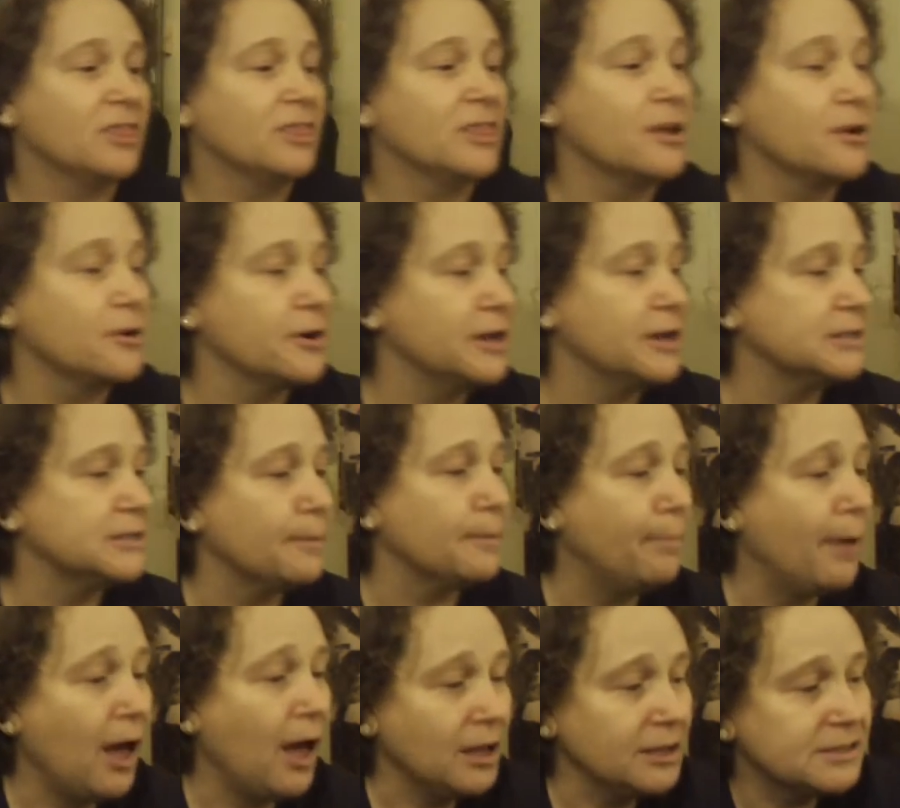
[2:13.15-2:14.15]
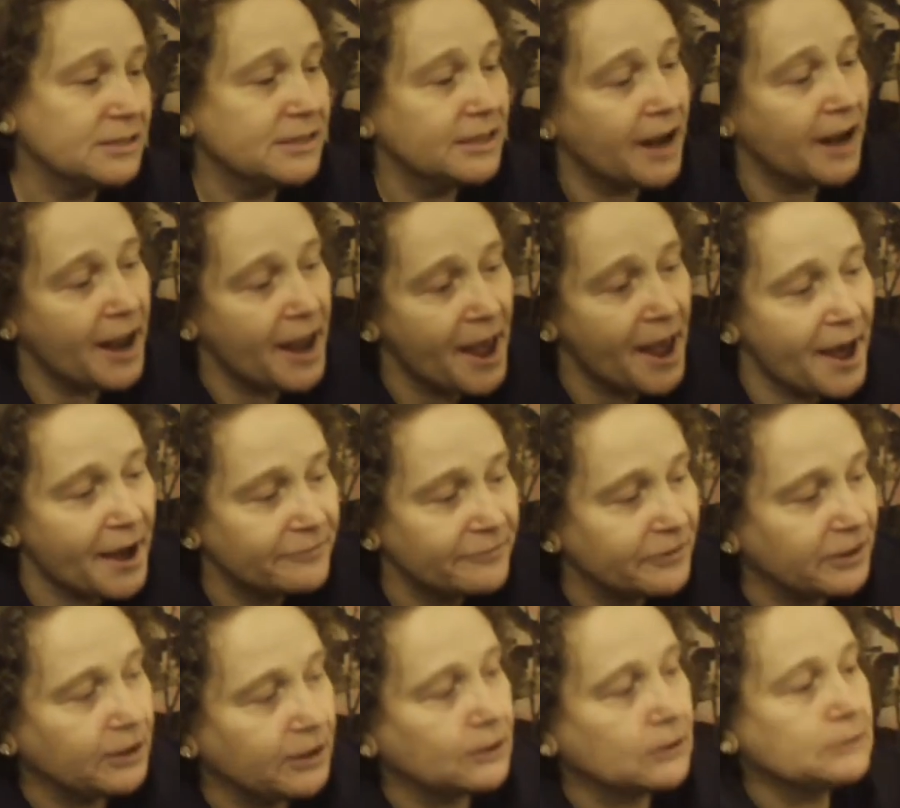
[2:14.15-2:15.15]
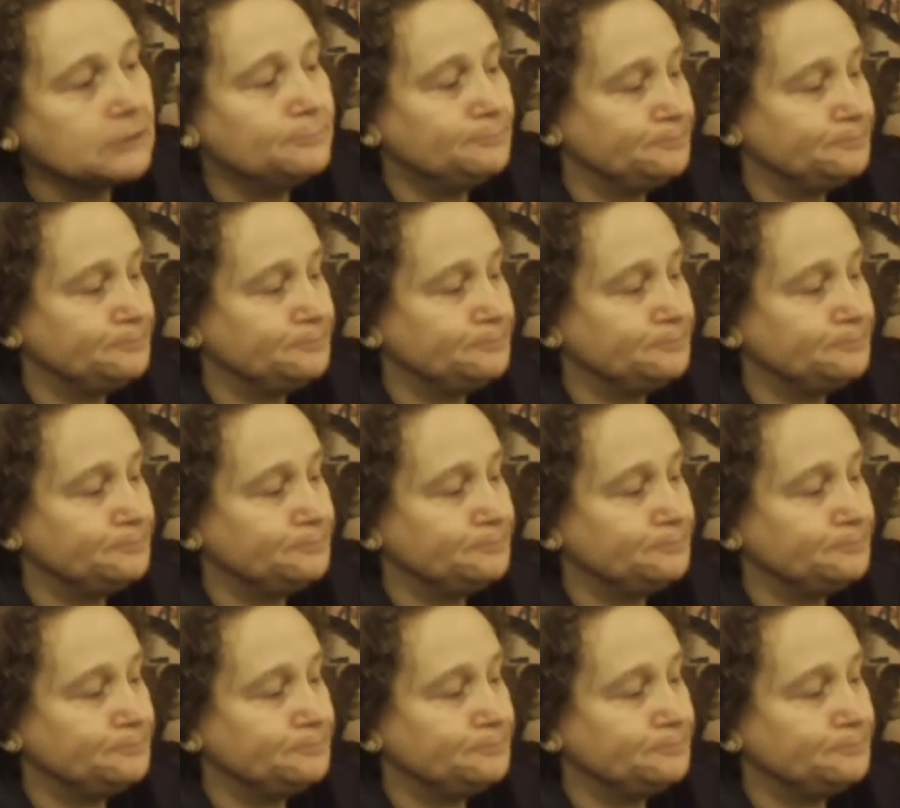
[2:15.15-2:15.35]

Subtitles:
There is a box that I have here.